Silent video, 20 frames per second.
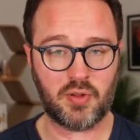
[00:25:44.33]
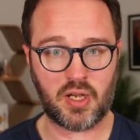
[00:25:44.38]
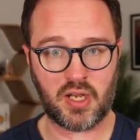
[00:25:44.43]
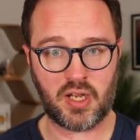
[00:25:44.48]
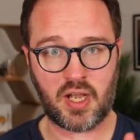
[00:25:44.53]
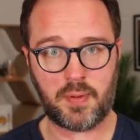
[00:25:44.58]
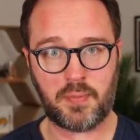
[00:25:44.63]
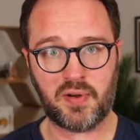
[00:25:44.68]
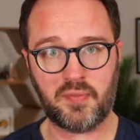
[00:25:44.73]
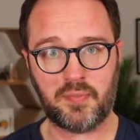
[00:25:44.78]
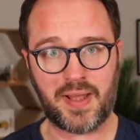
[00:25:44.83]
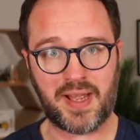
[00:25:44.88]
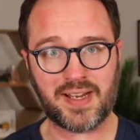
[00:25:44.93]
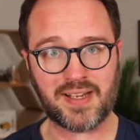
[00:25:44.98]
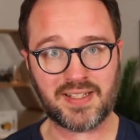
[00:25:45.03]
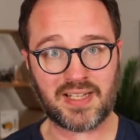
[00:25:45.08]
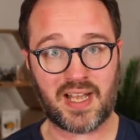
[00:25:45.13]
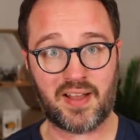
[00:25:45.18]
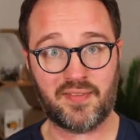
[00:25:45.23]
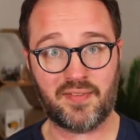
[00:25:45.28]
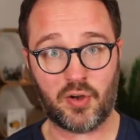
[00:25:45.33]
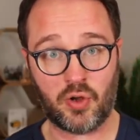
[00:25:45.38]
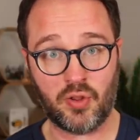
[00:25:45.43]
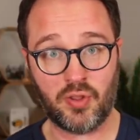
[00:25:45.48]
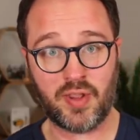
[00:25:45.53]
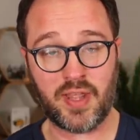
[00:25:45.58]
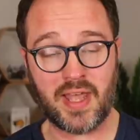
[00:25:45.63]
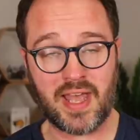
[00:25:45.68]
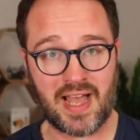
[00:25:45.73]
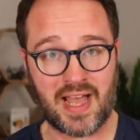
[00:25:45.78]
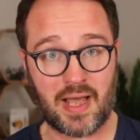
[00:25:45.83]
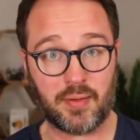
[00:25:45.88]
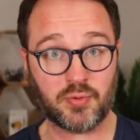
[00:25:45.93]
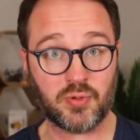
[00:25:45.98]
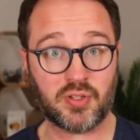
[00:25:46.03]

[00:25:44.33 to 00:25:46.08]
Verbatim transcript: a couple of banks have on their apps,